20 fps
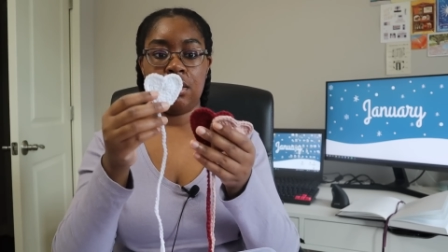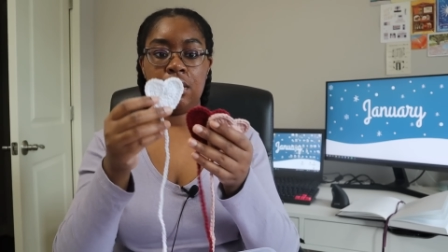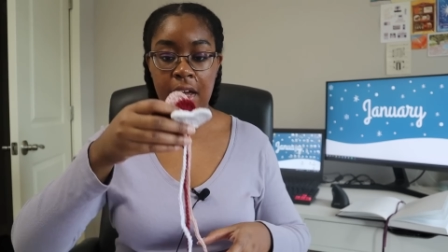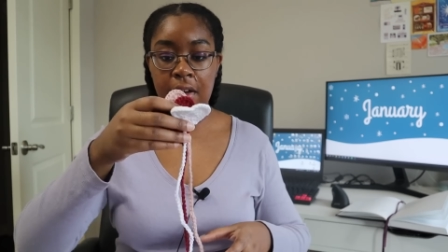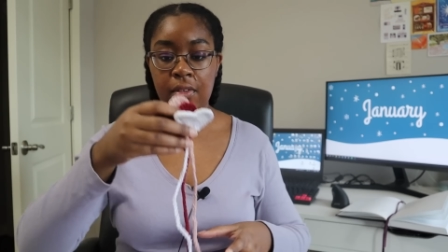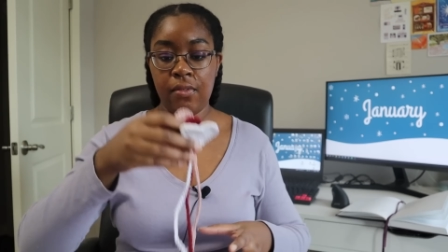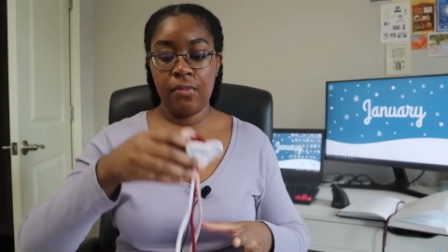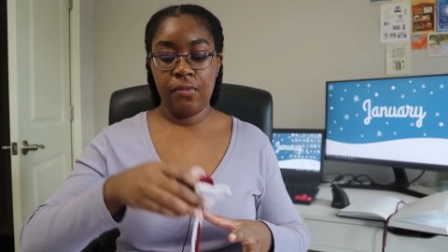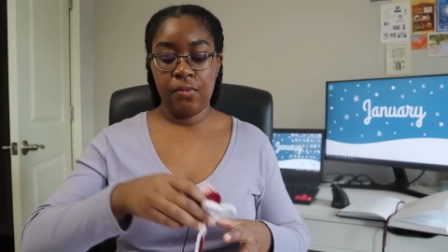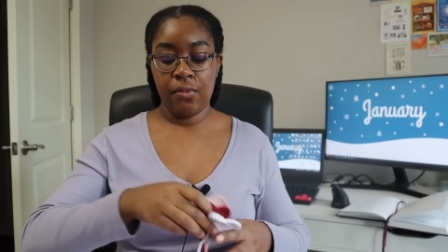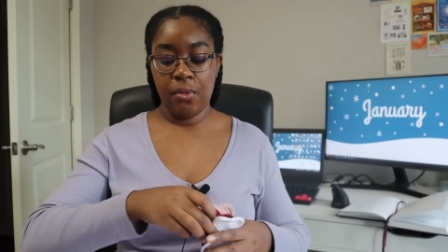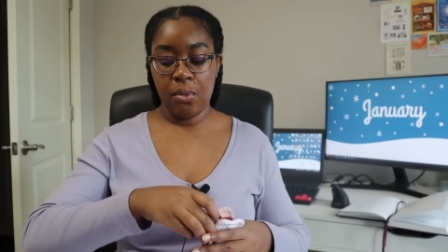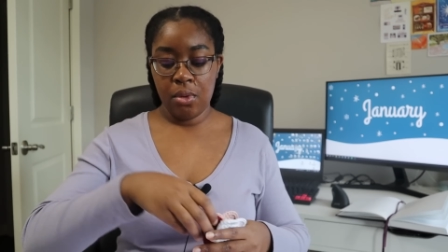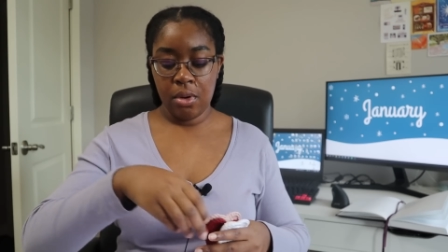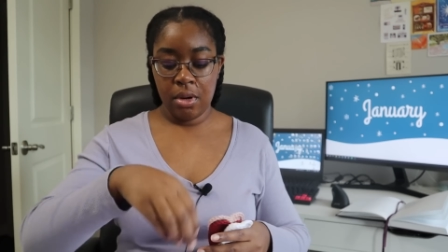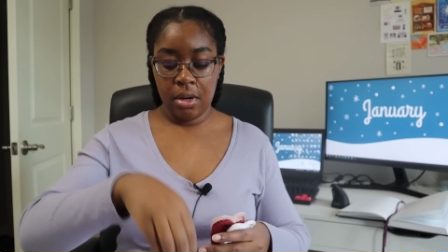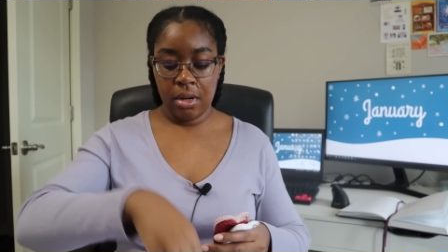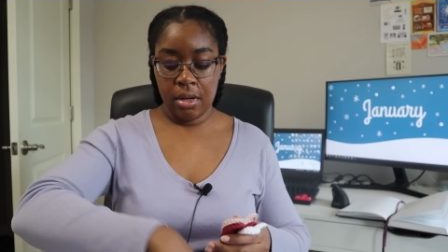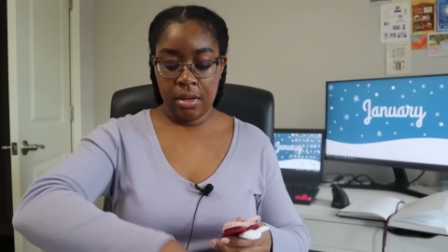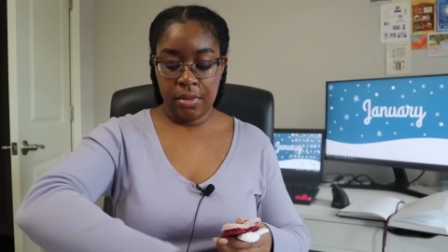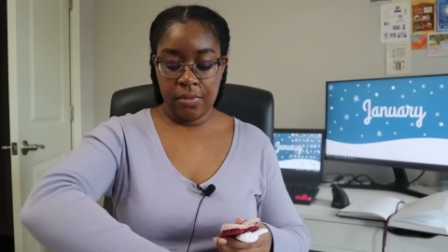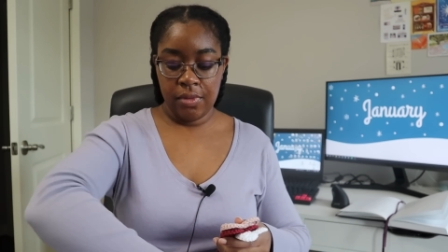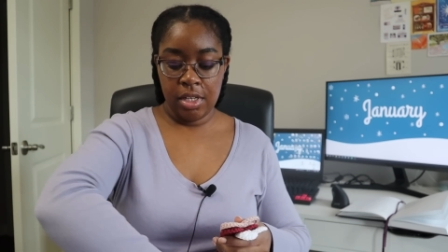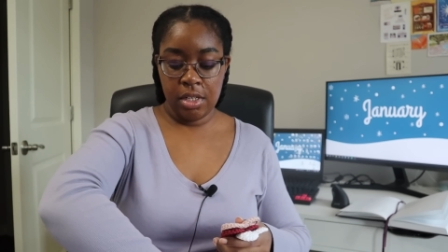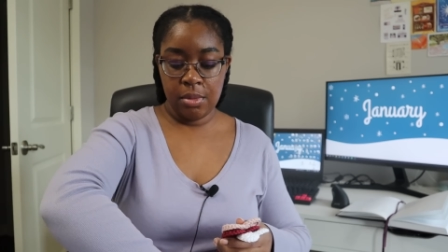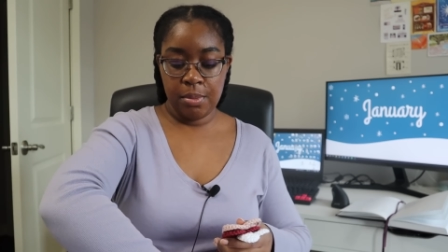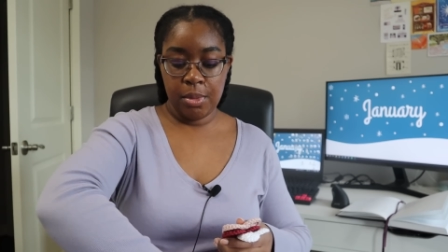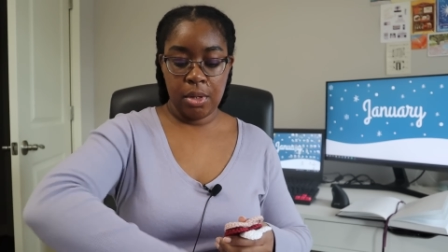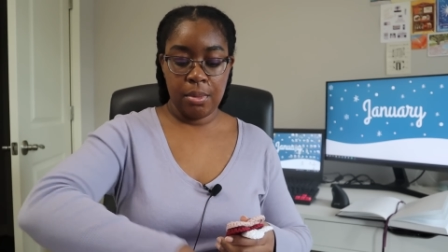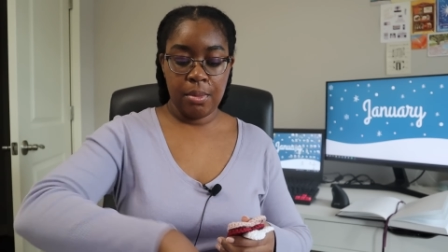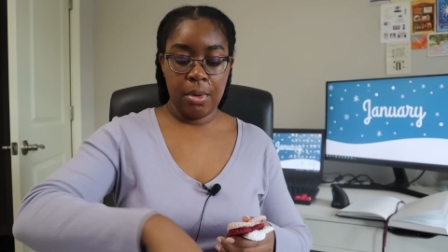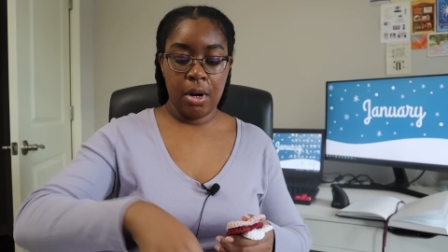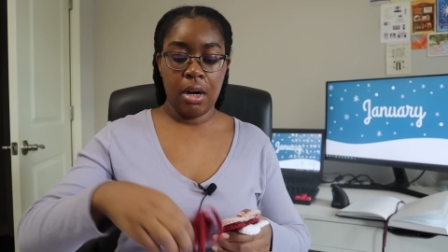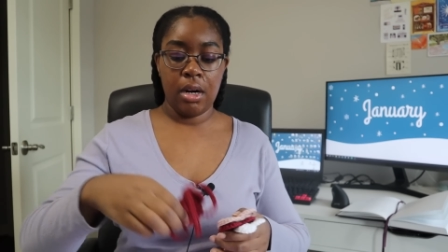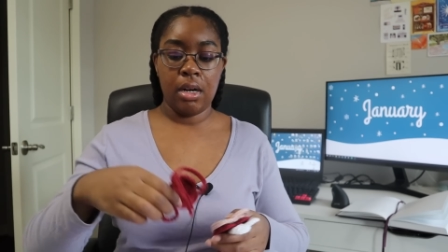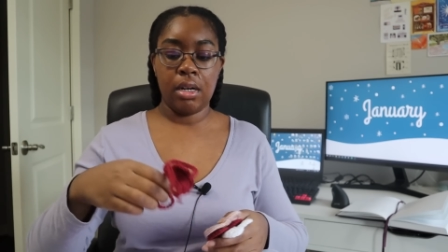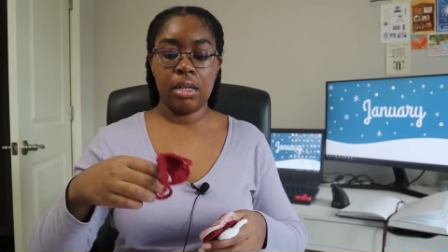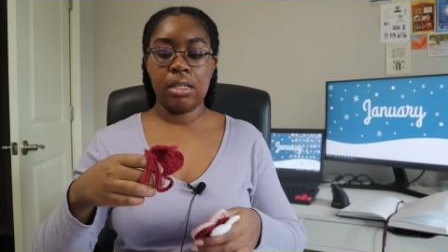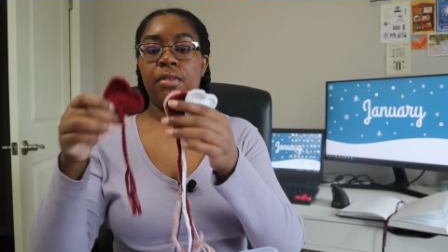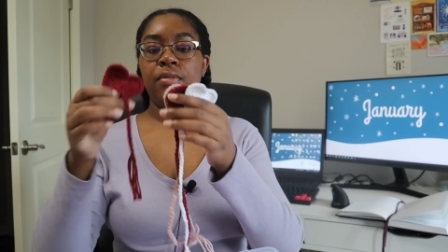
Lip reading: I have 4 of these bookmarks.